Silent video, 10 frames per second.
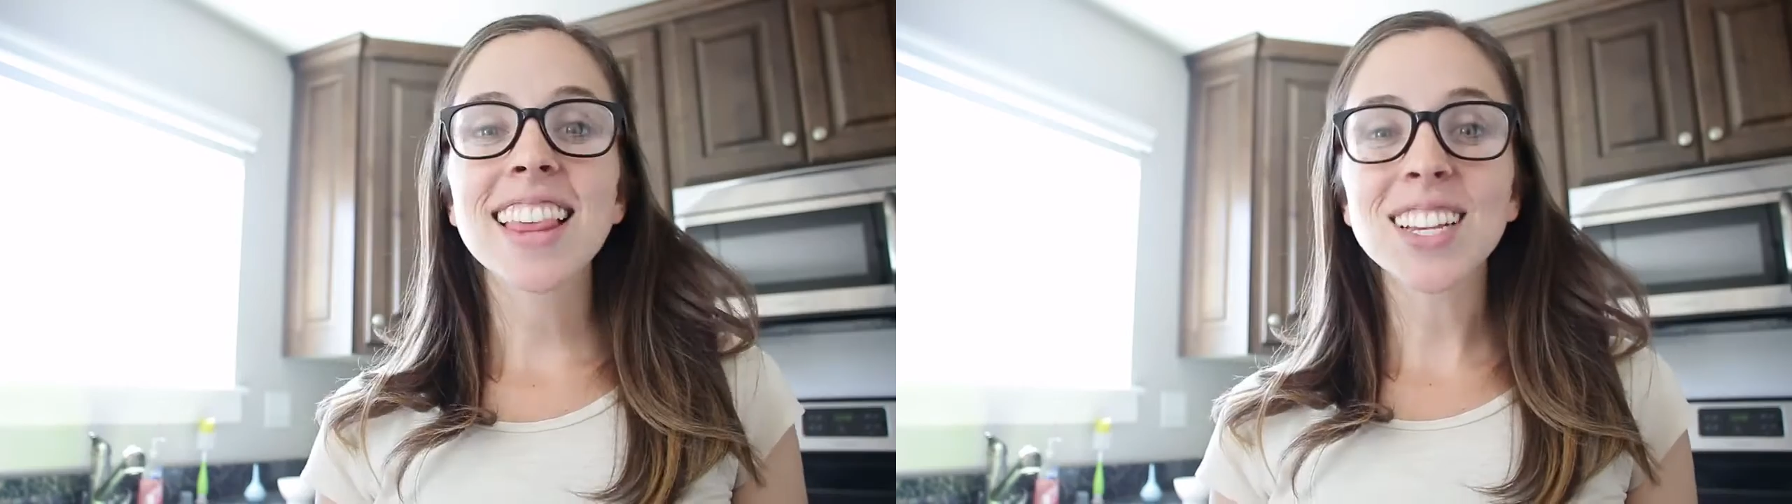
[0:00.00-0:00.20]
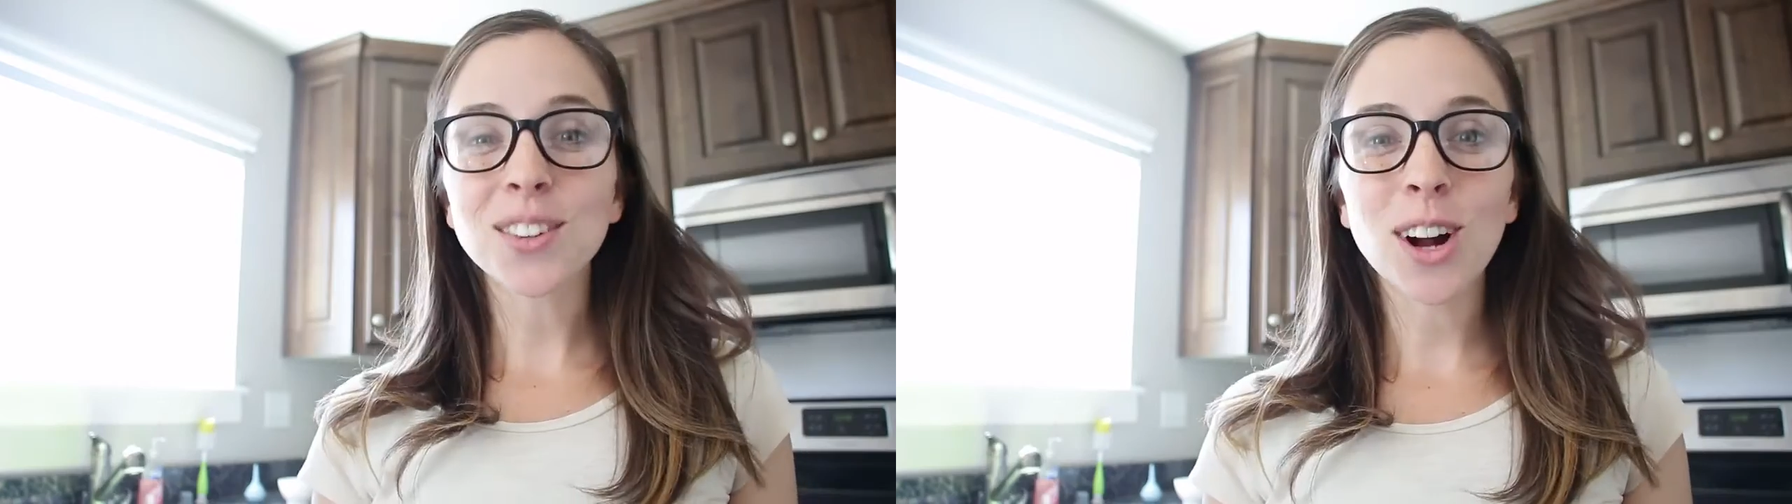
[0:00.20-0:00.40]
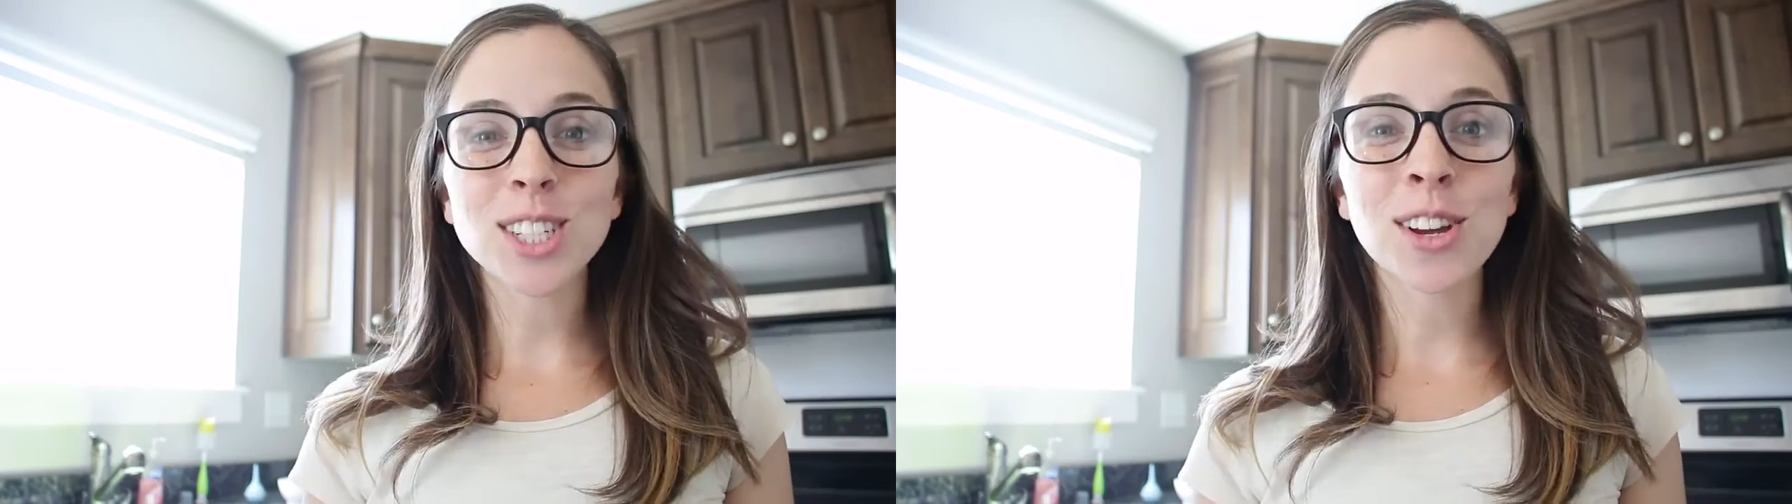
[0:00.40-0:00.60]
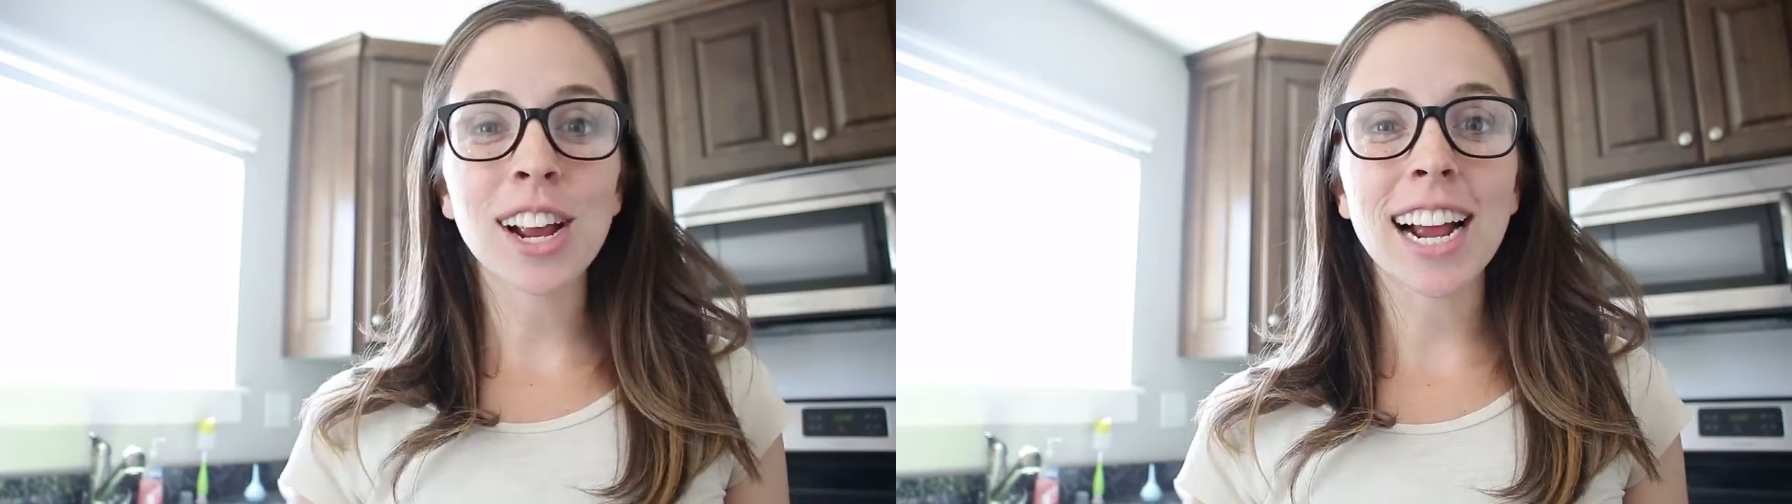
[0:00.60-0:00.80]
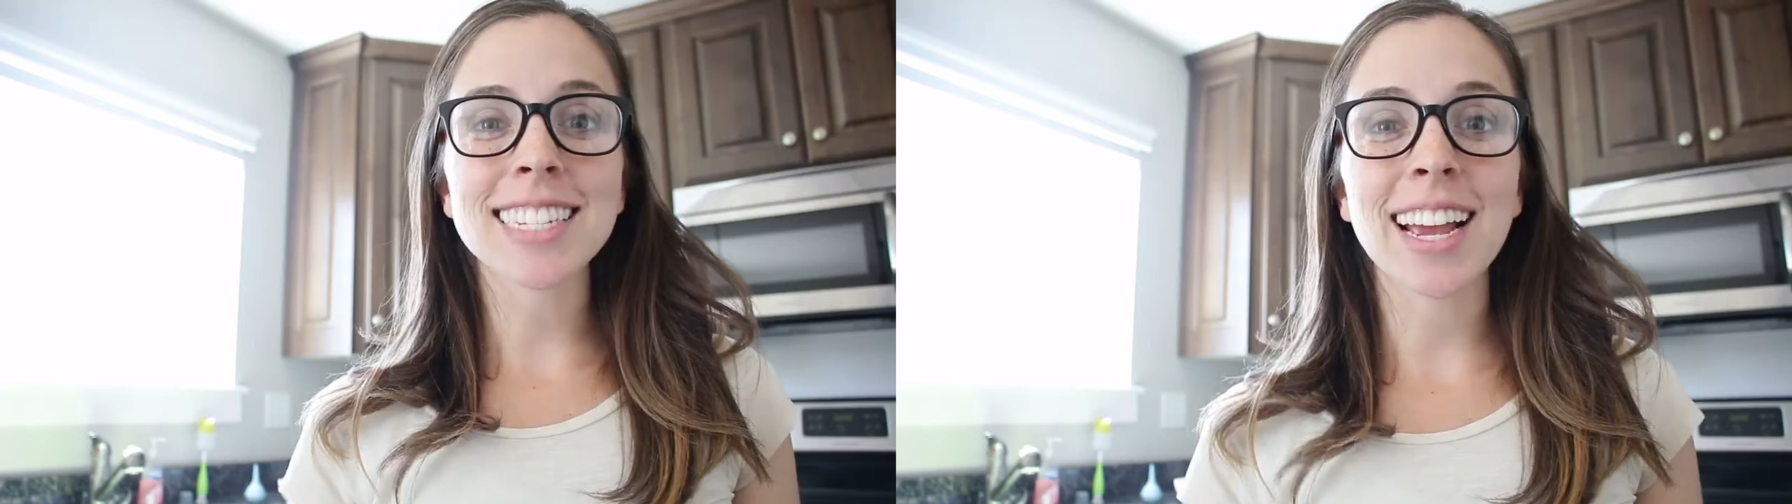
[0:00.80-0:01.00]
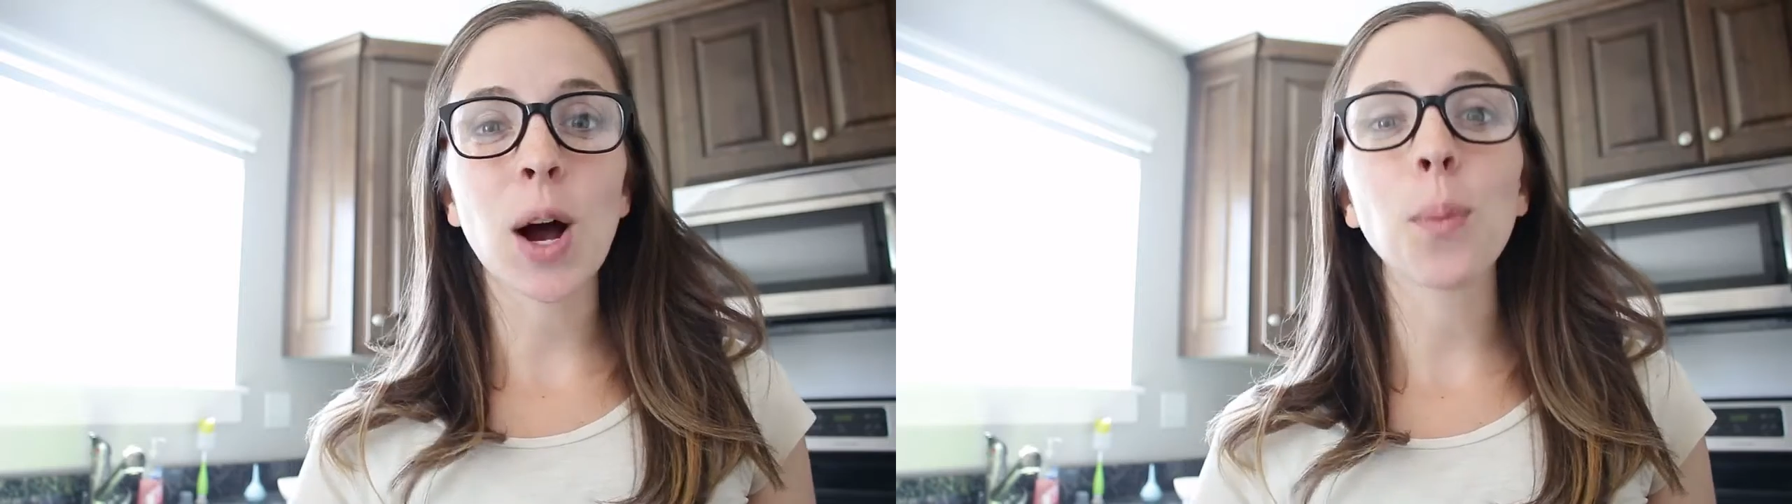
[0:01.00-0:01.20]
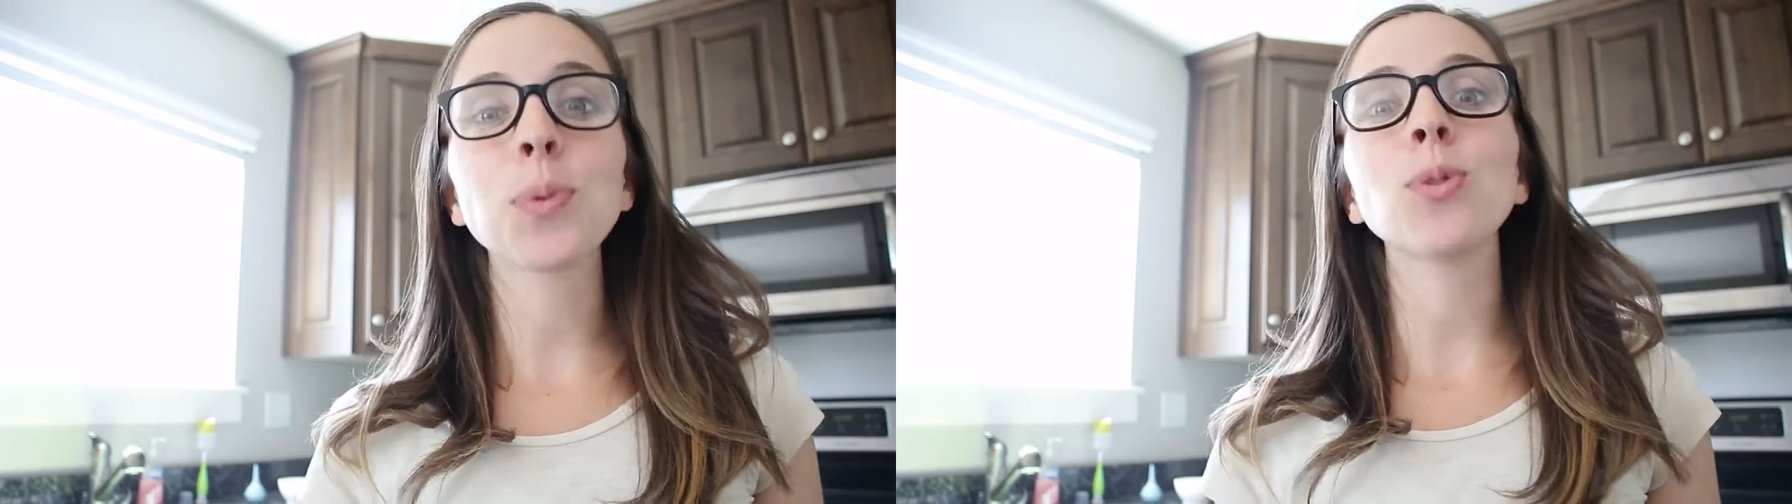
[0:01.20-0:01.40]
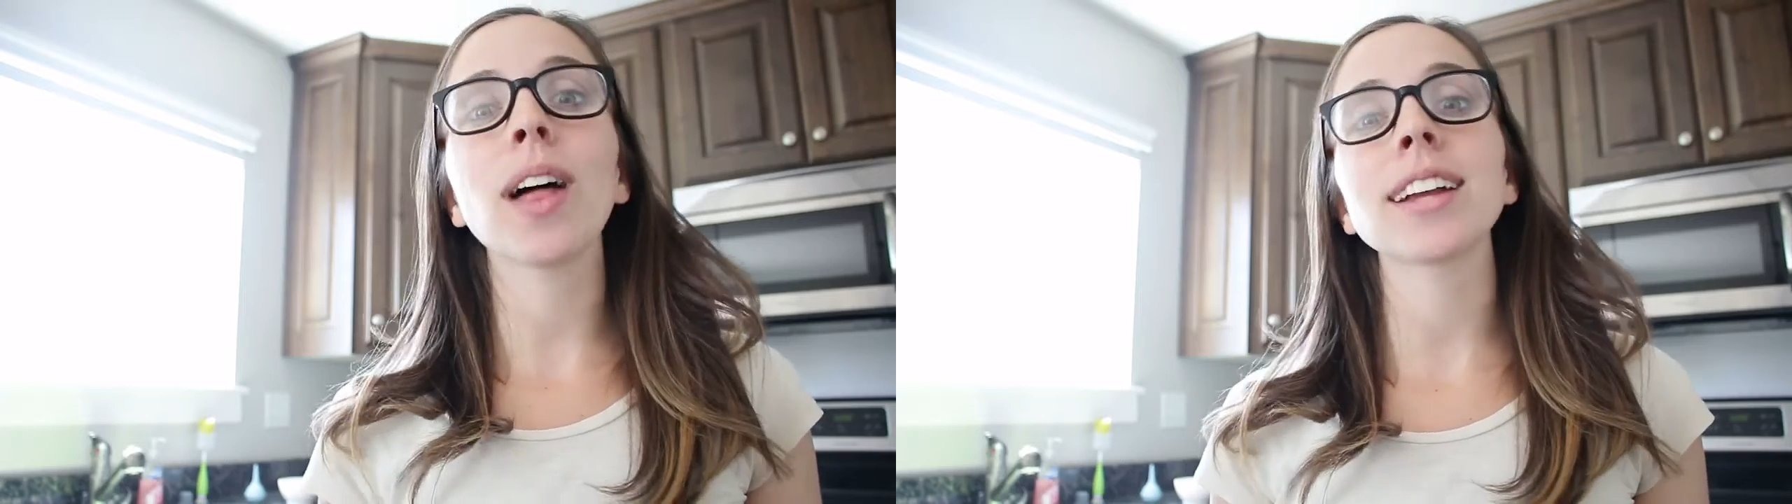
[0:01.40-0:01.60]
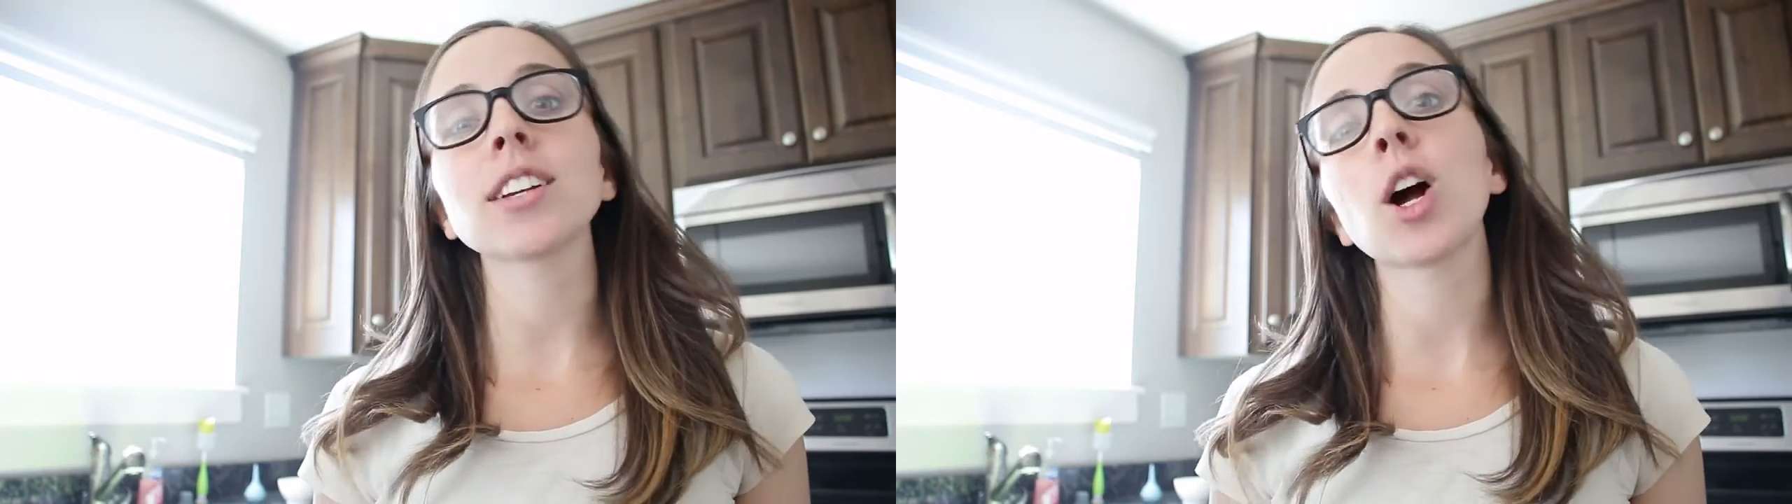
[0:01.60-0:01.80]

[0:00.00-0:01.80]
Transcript: Thanks for watching you guys. I hope you liked